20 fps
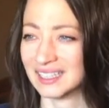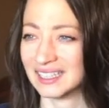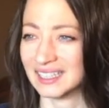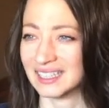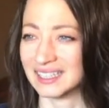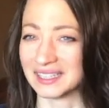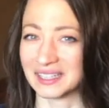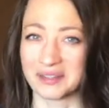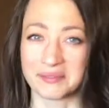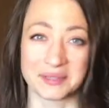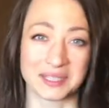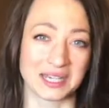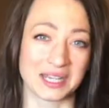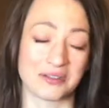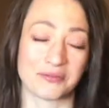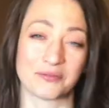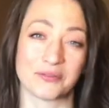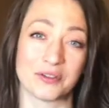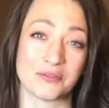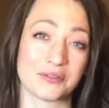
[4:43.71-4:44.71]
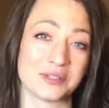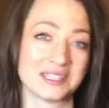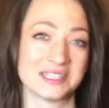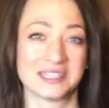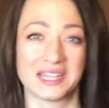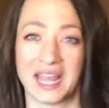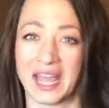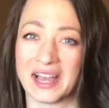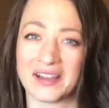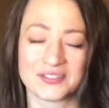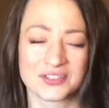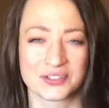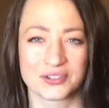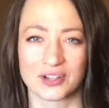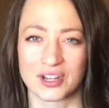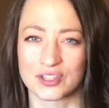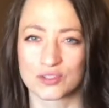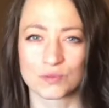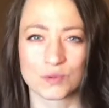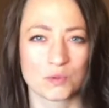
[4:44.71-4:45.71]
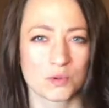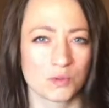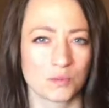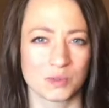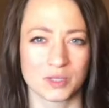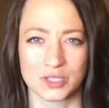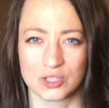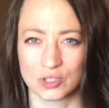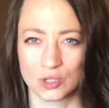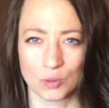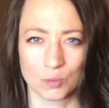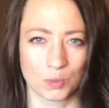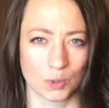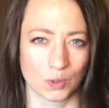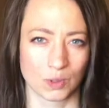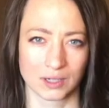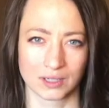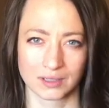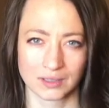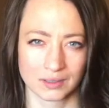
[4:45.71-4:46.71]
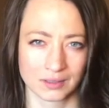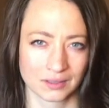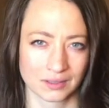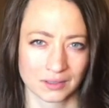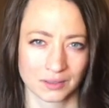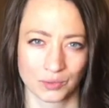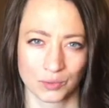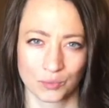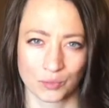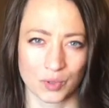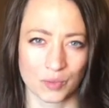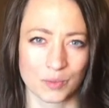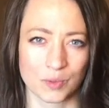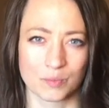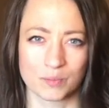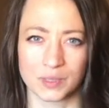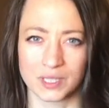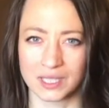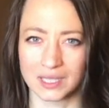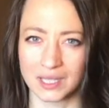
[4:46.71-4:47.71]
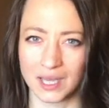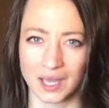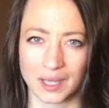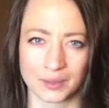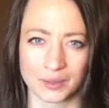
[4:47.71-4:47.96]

I mean, if we didn't have stress, we would be so bored. We would be